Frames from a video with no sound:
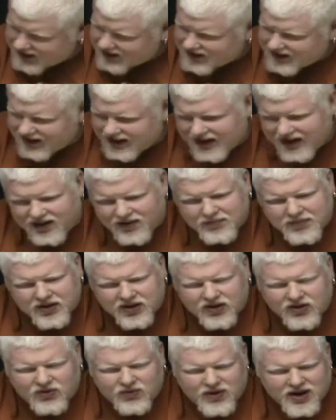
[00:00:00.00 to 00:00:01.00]
a little
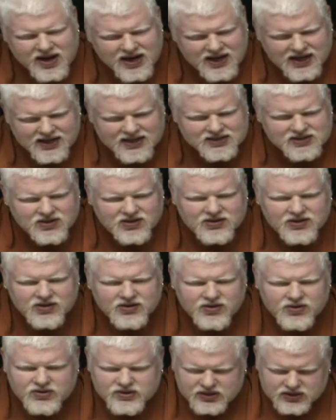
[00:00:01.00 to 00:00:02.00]
bit of greeniness on the
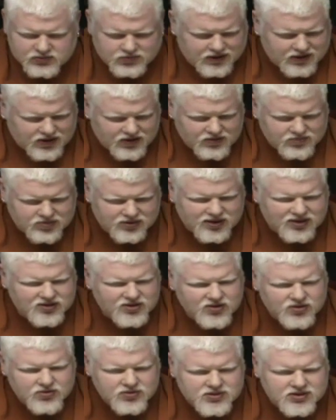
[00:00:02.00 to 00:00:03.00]
nose as well, but the
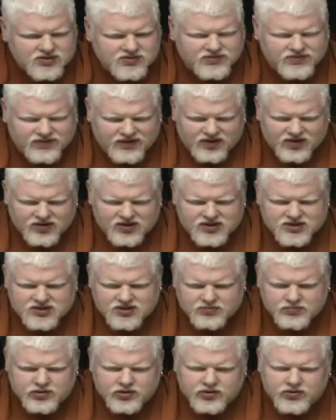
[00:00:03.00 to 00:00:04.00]
nose is fairly
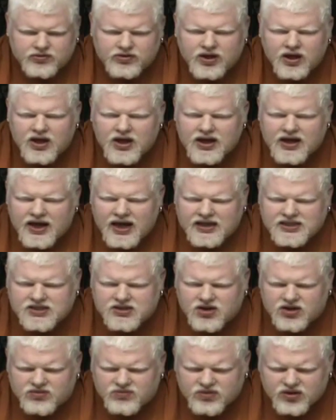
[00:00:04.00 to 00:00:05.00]
subdued. It's
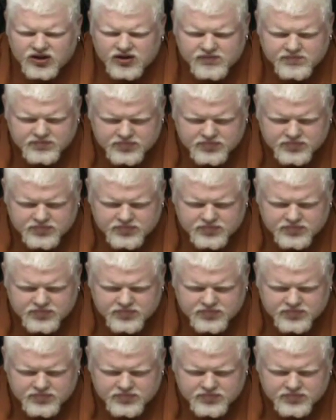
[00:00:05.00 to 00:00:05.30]
not really